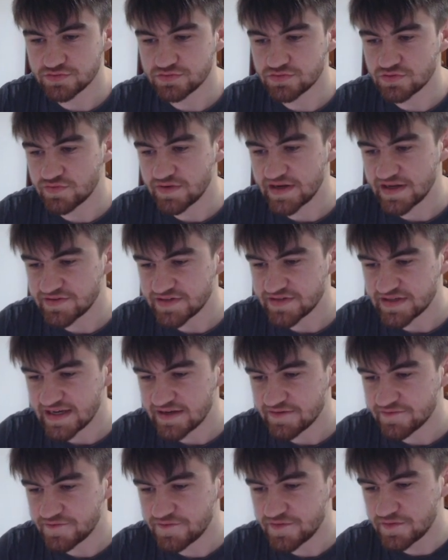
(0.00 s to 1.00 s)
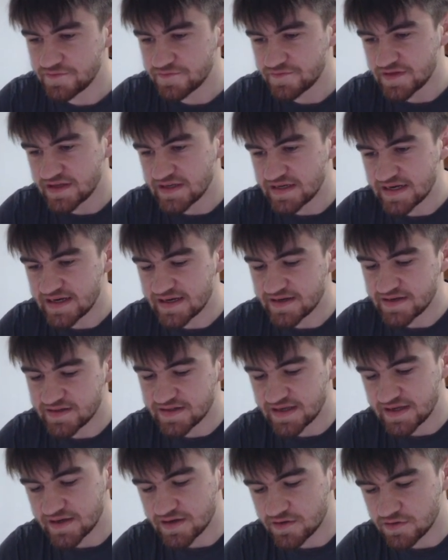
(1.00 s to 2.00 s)
around 850k
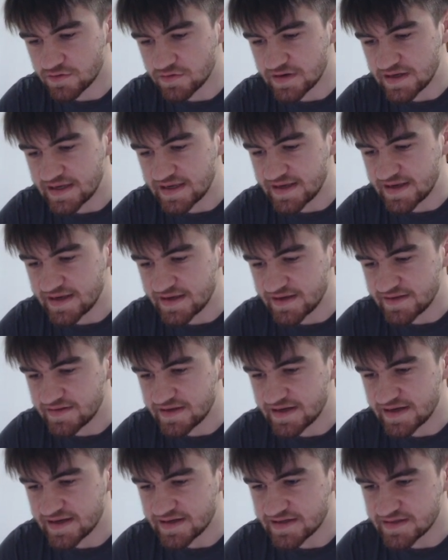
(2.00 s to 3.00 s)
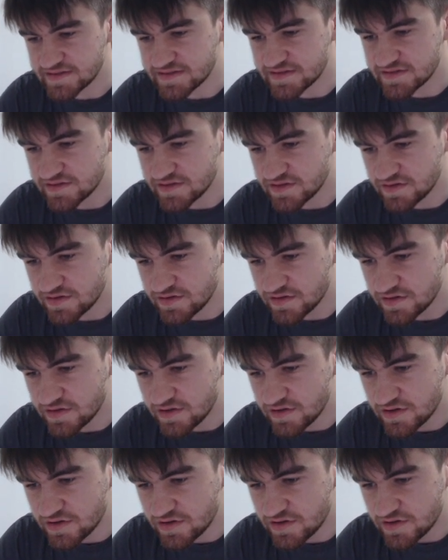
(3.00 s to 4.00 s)
now, and has,
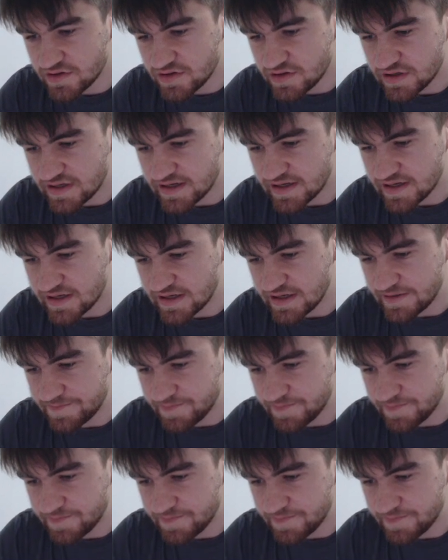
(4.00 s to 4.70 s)
I